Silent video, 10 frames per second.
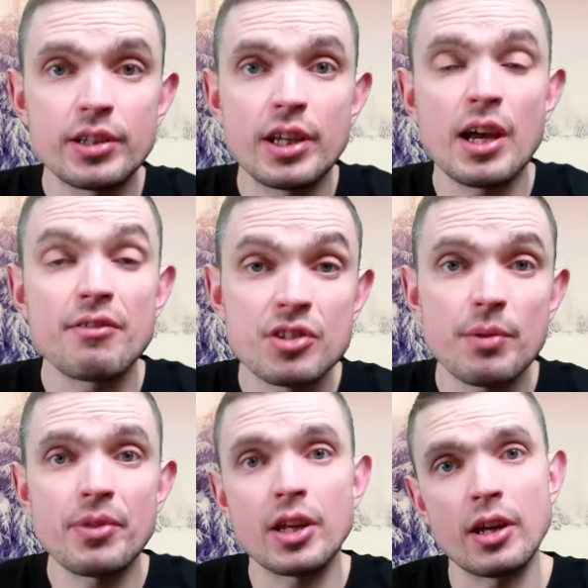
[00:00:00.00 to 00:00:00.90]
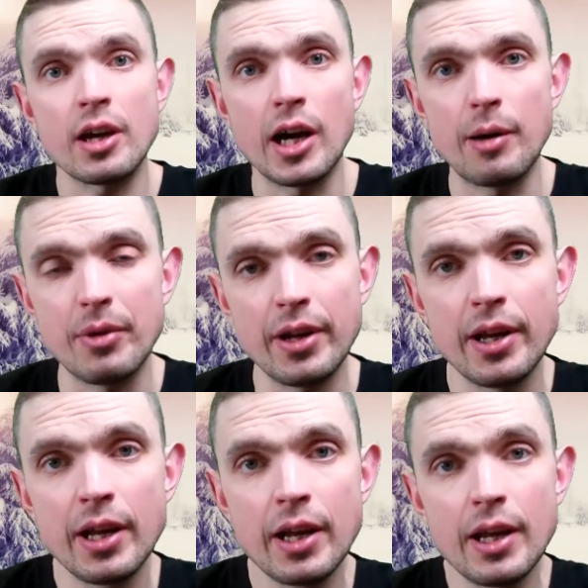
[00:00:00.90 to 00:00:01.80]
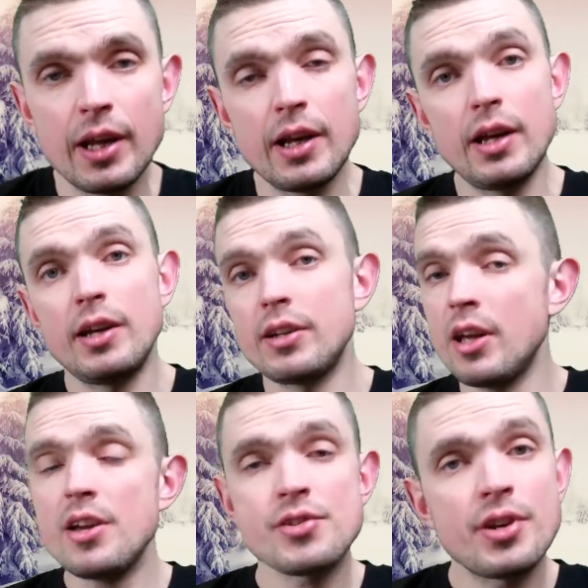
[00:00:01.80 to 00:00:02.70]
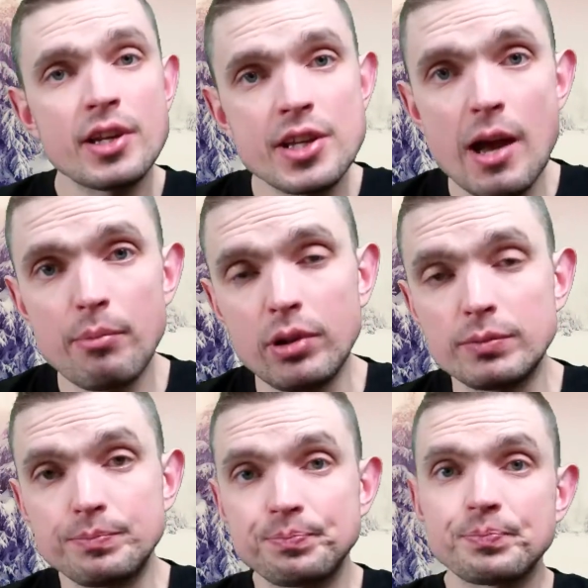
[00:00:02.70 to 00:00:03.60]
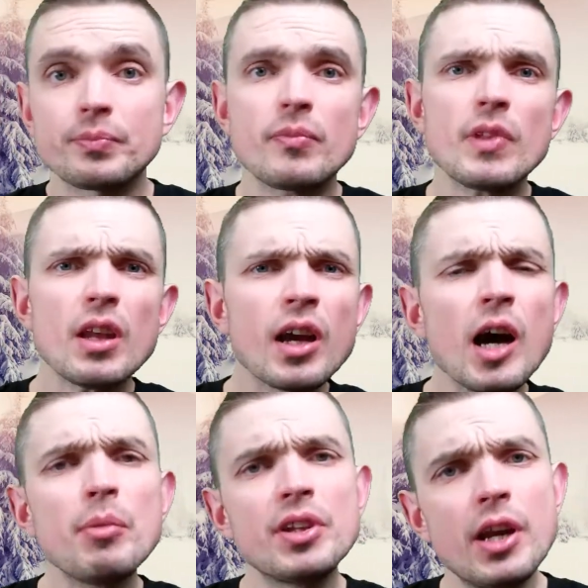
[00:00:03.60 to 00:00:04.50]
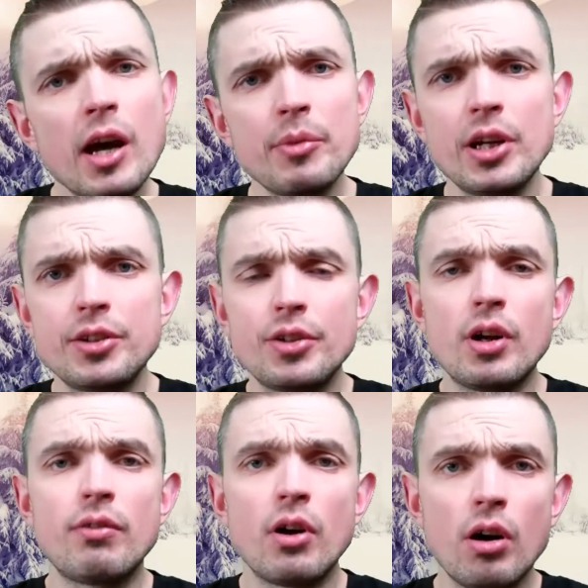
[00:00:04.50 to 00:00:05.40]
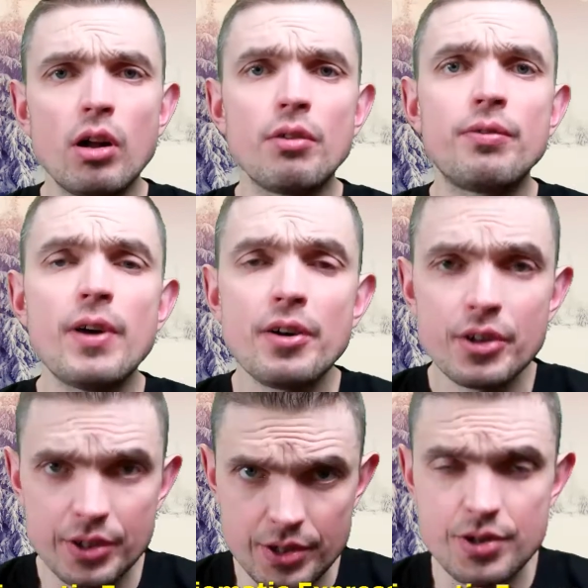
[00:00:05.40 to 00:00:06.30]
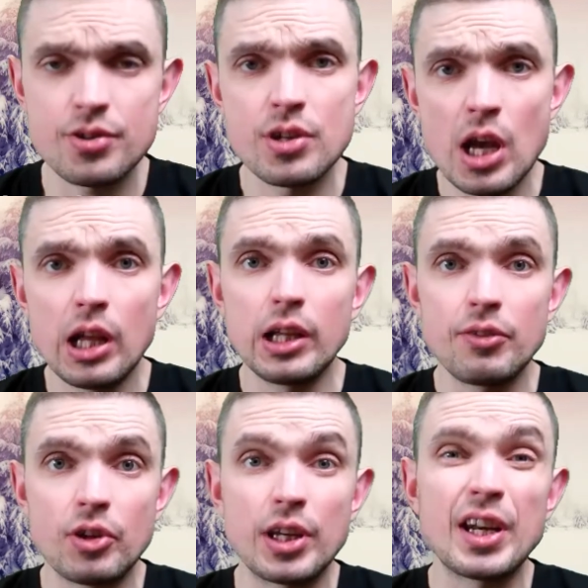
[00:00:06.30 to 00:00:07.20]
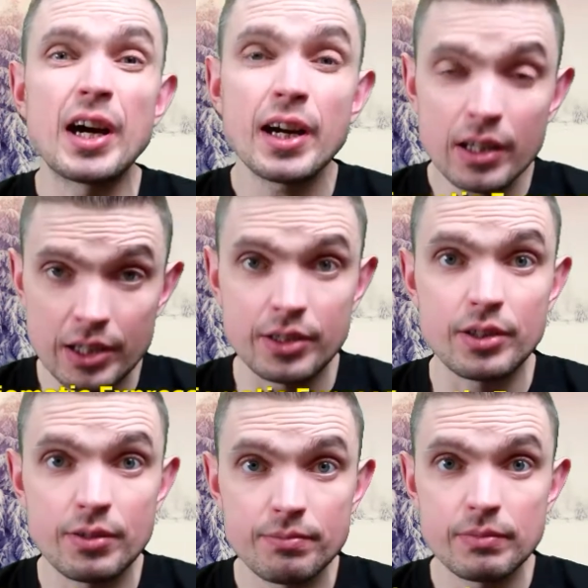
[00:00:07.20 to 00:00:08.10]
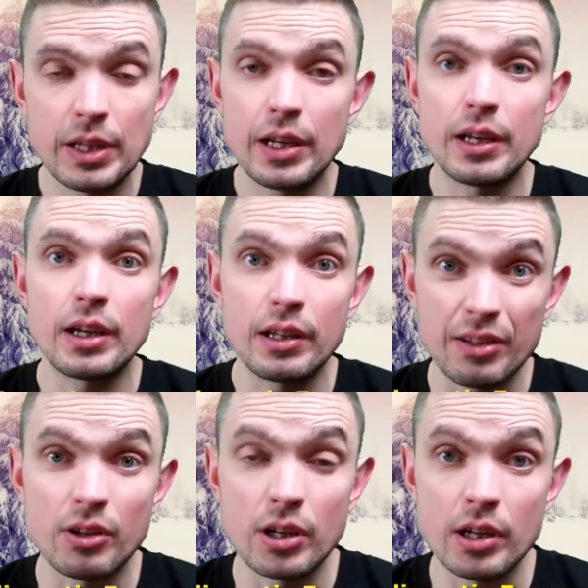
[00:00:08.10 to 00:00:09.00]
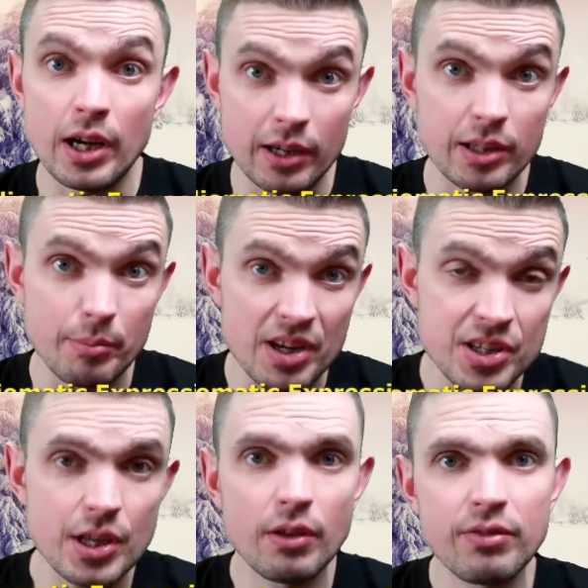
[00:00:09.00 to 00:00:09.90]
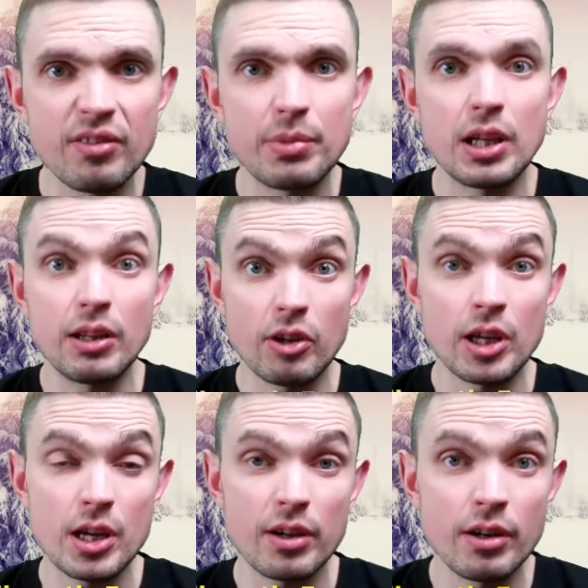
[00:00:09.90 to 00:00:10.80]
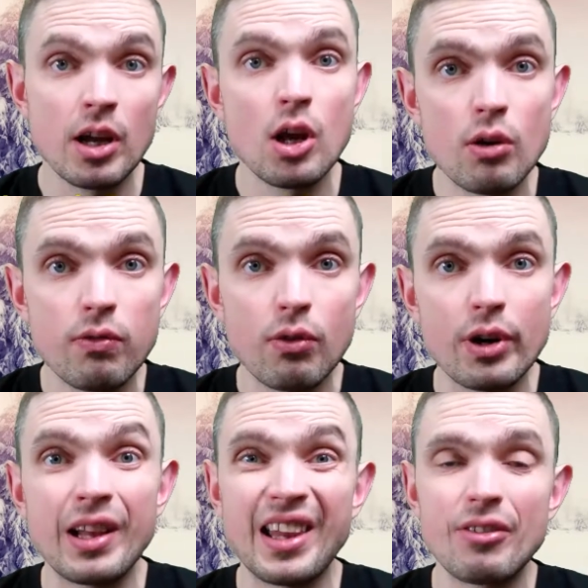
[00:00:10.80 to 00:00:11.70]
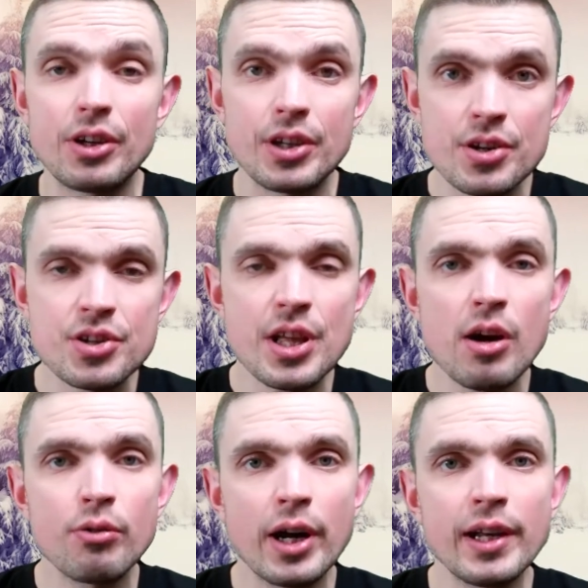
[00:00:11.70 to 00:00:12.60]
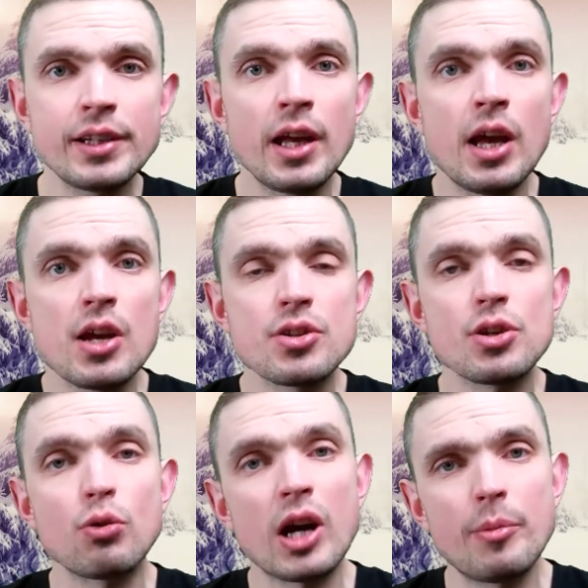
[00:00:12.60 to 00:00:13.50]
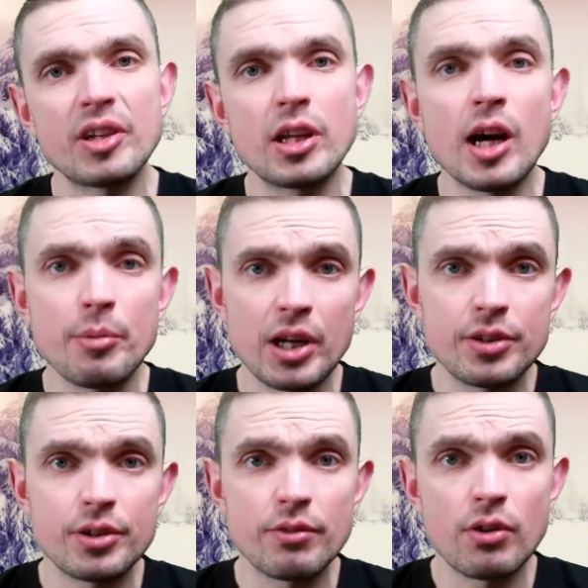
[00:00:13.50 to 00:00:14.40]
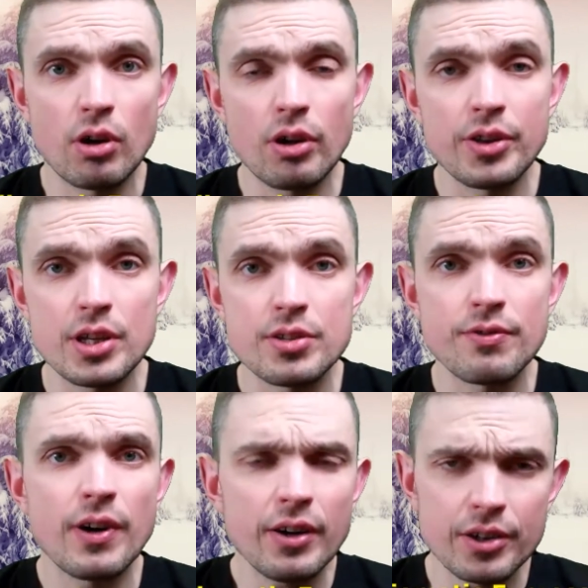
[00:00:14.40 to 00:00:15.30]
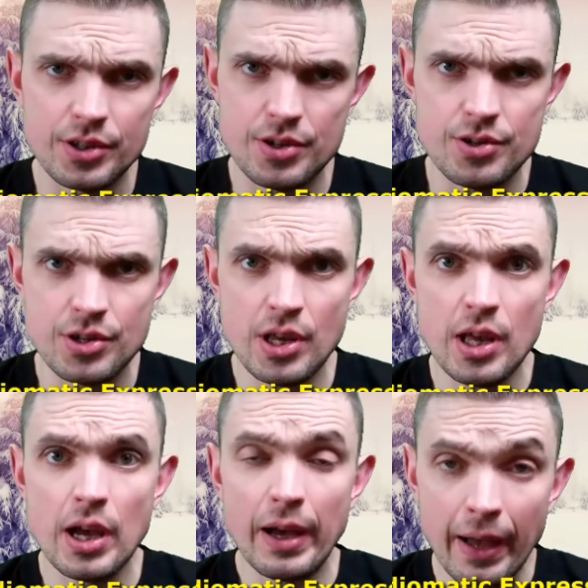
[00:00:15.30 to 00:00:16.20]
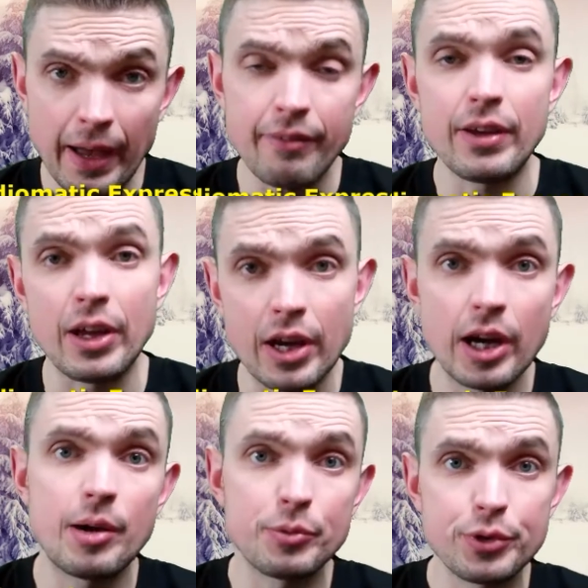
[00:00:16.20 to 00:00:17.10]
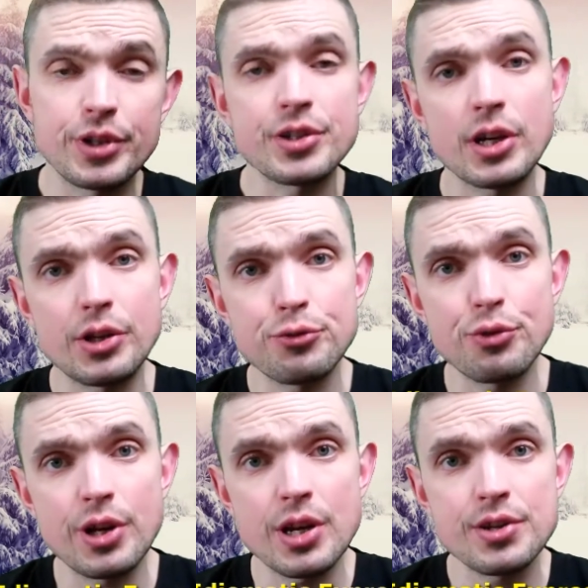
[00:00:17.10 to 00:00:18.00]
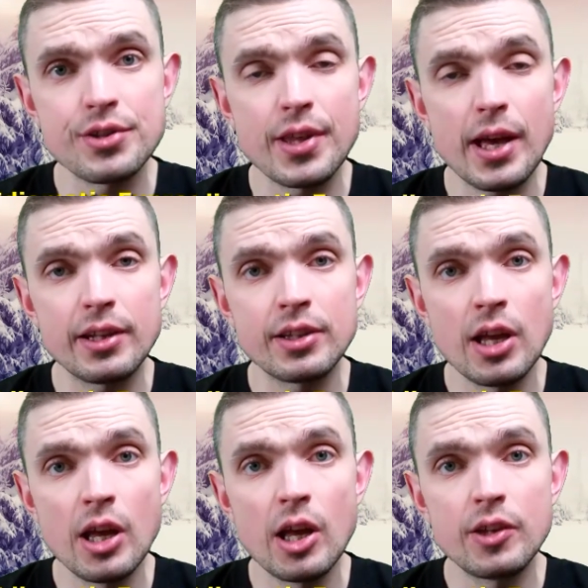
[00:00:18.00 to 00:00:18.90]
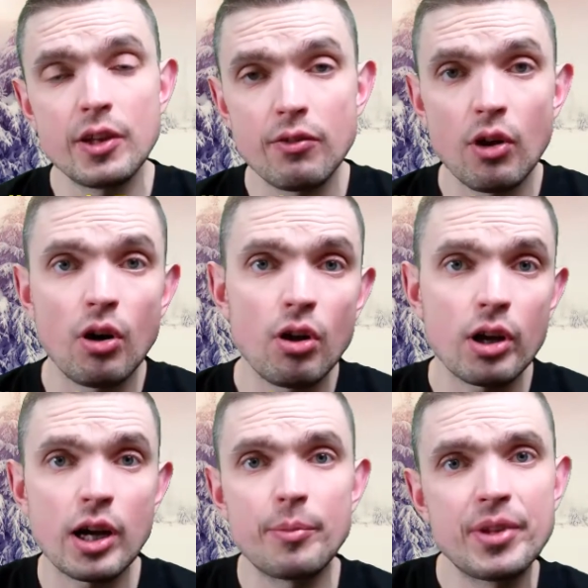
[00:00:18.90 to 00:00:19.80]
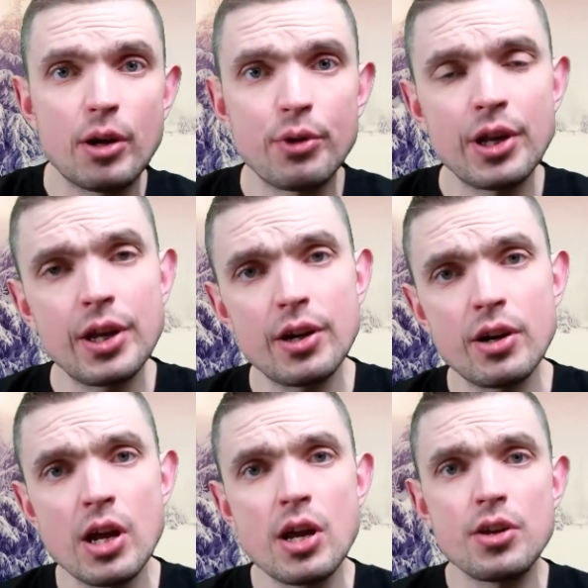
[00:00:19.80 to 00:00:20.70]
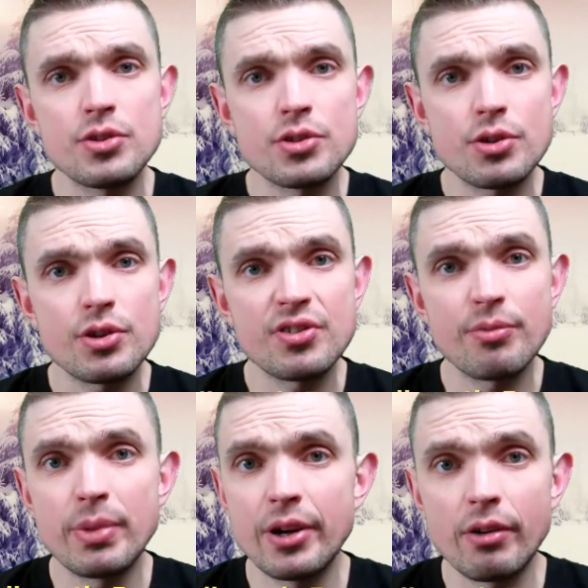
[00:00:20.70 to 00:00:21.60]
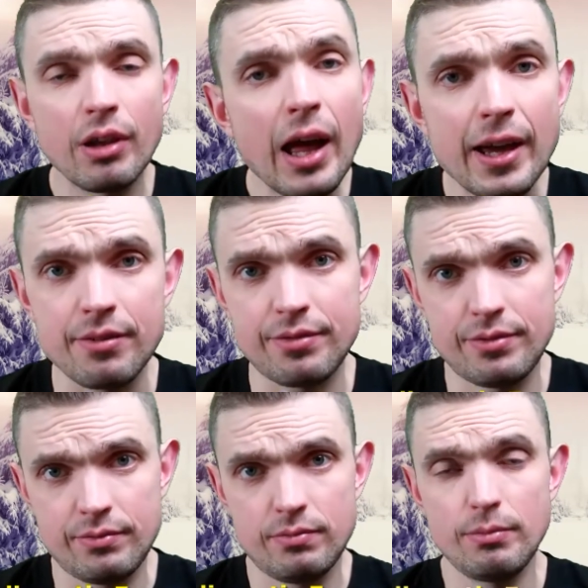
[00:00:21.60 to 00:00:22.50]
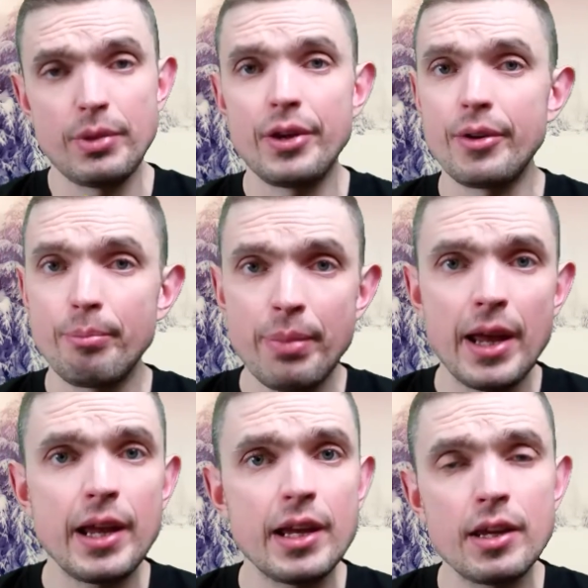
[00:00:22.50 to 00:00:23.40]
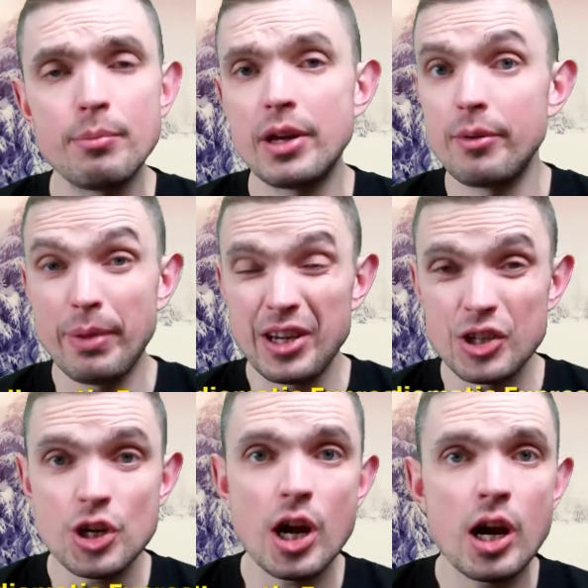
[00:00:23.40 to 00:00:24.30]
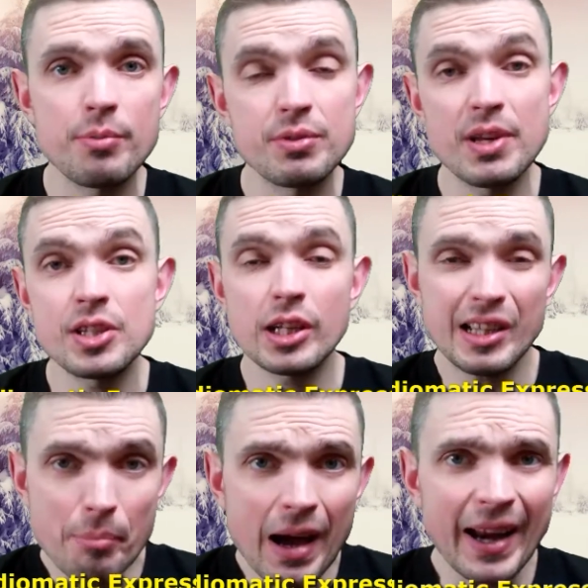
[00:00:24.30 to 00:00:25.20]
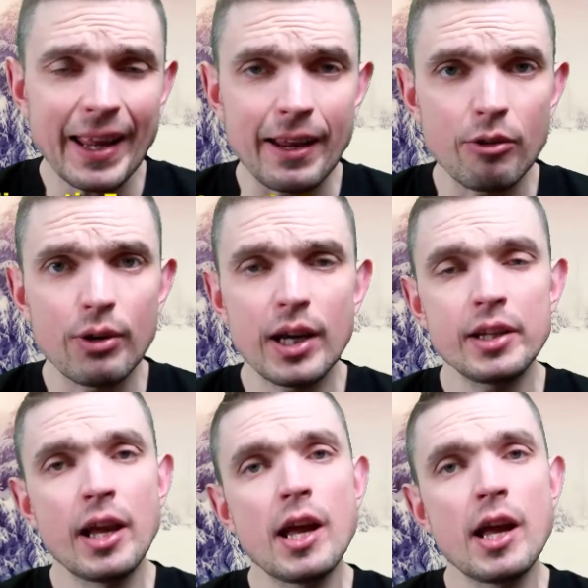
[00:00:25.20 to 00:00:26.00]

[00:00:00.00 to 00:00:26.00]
that they have something in common. And here's an example. Common denominator of all foreigners living in Ireland, and I live in Ireland myself. I've been living here for 11 years now, right? So common denominator of all these foreigners having come to this country is that they've all come down here in search of better life, better paid jobs, basically money, right?